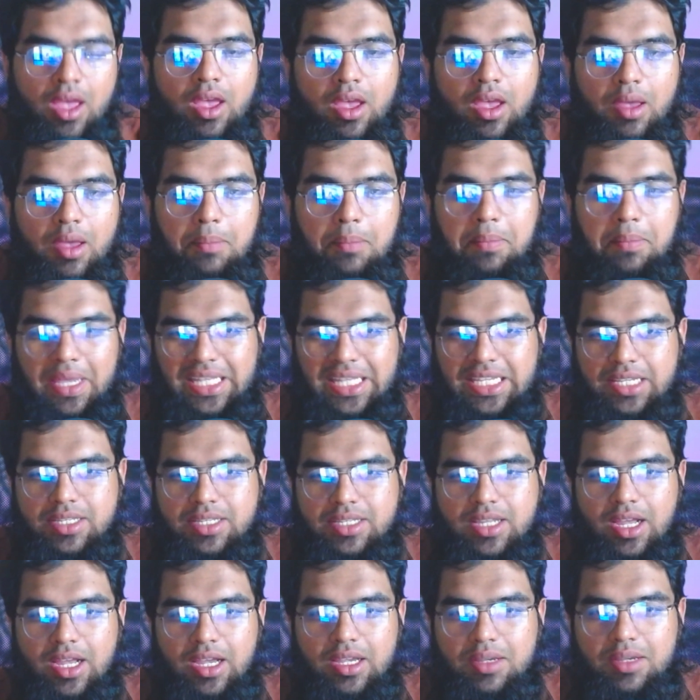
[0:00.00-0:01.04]
Many
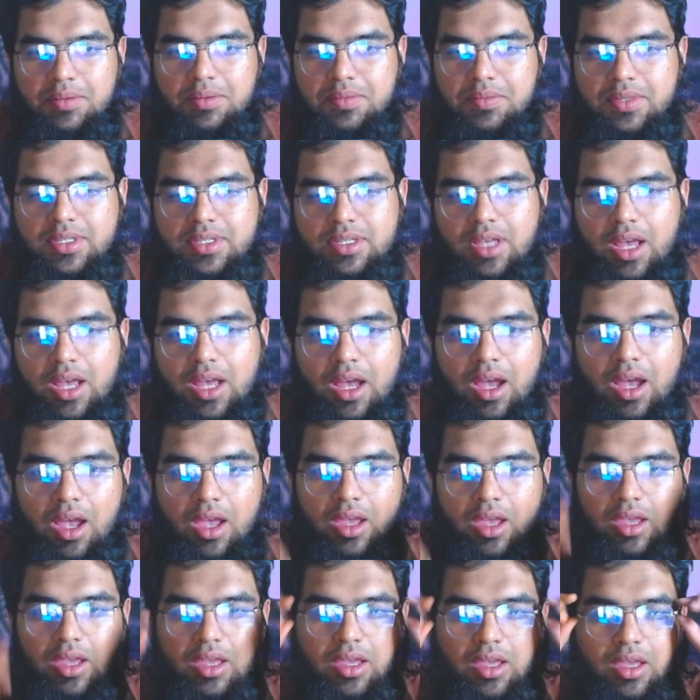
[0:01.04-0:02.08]
times
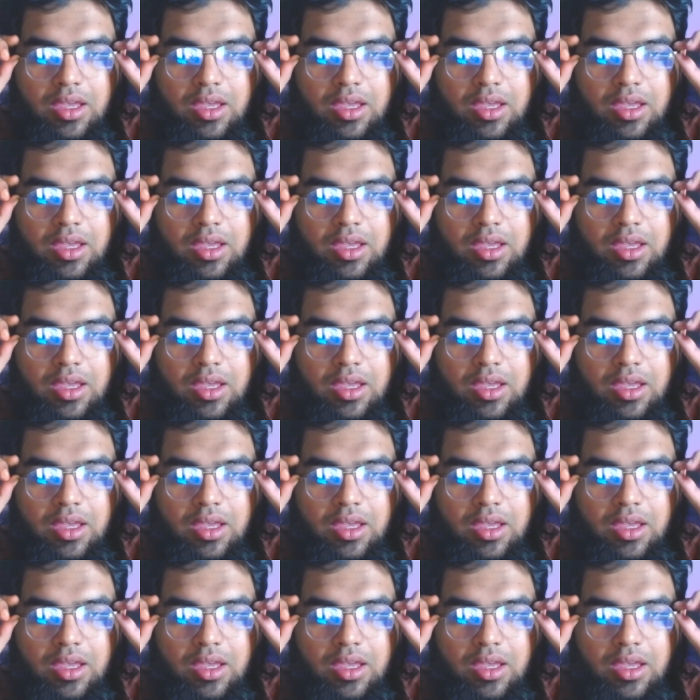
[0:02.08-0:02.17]
I